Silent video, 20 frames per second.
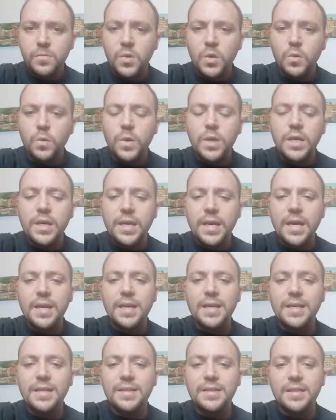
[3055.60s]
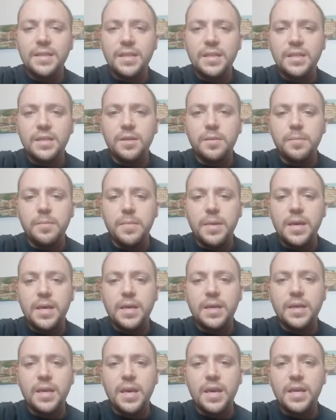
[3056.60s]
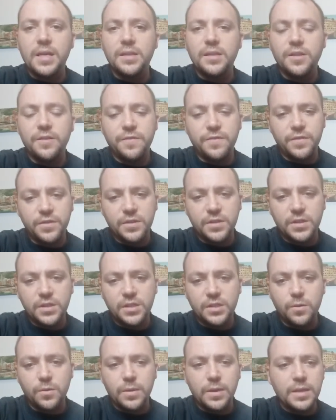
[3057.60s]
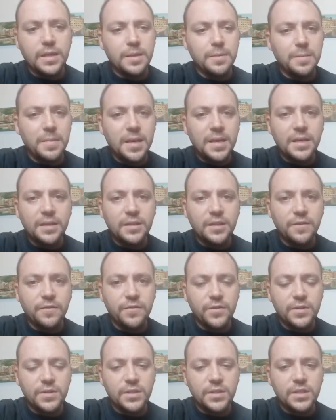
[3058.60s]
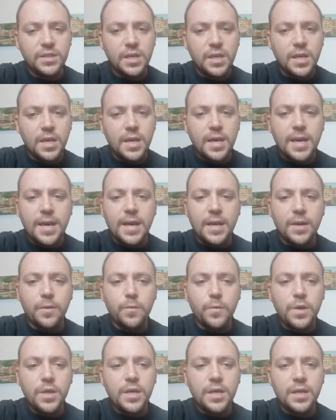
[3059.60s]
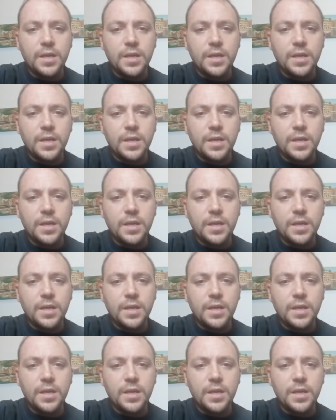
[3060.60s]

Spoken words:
we can indeed make a difference. We can make a difference, and you